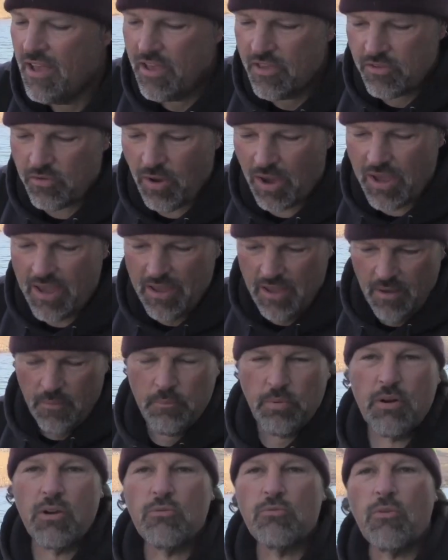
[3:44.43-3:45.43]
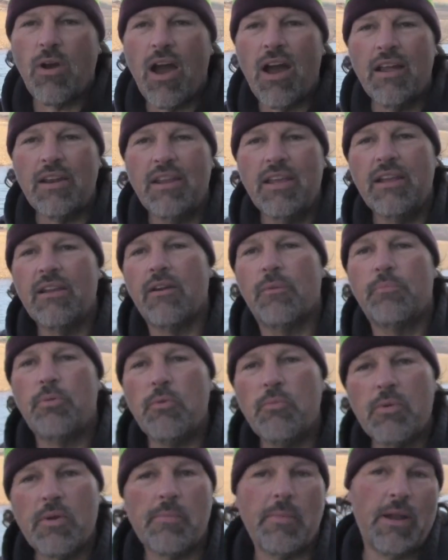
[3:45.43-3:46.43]
So I put a rod here,
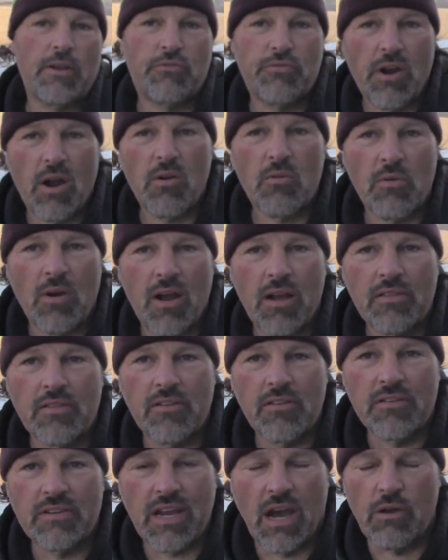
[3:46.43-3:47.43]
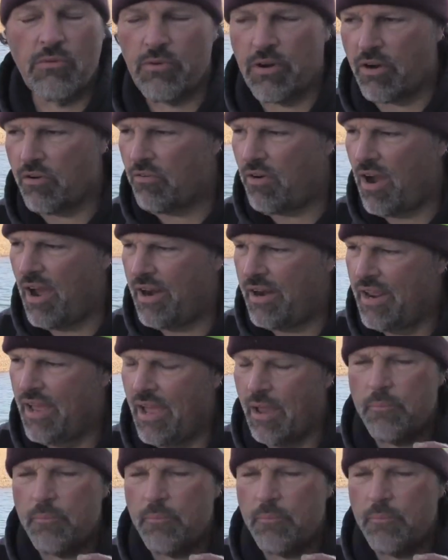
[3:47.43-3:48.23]
put one of my trout rods here, downrigger rod,